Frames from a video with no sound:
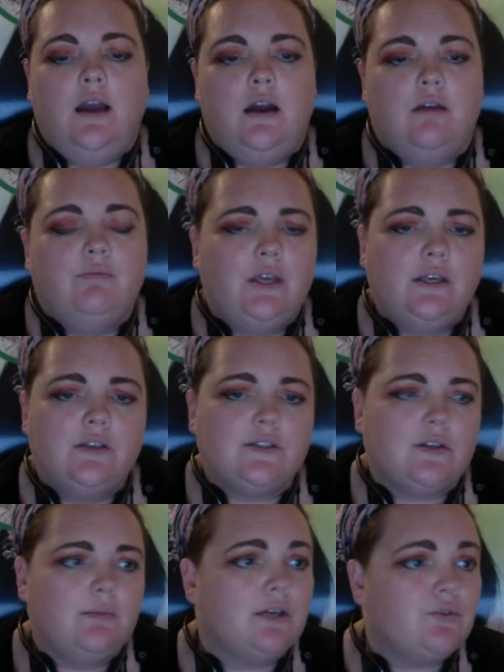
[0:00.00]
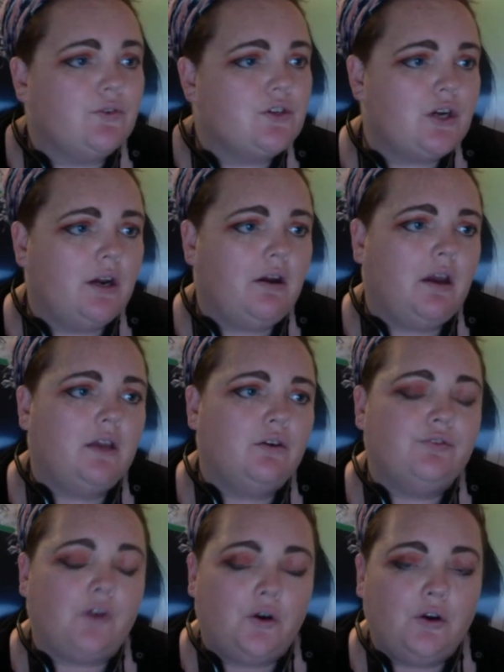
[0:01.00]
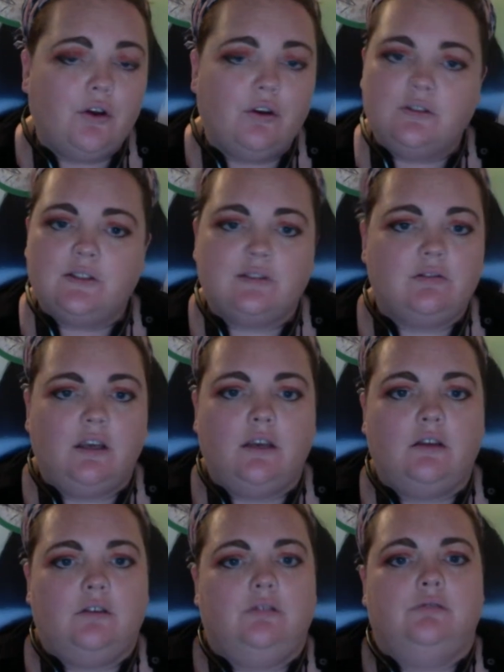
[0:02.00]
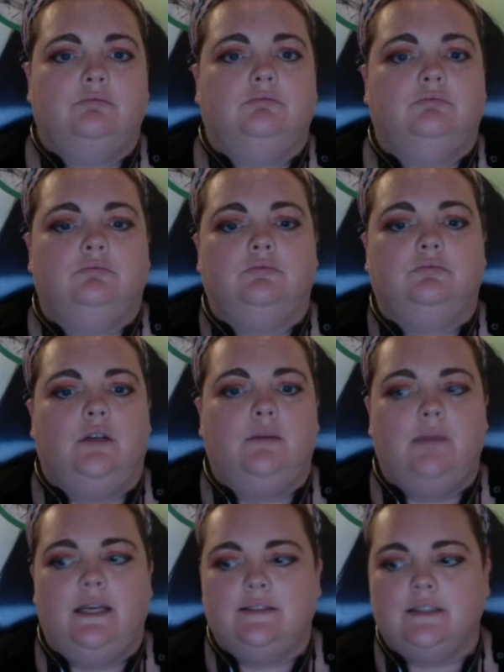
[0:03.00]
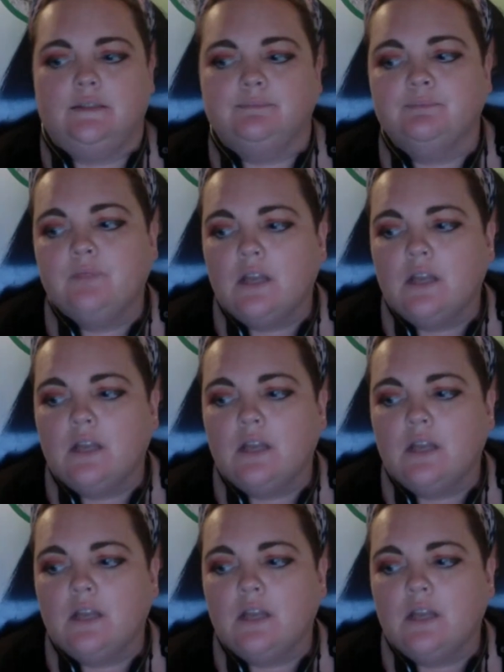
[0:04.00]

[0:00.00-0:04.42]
thank you so much for sharing your photos, like amazing.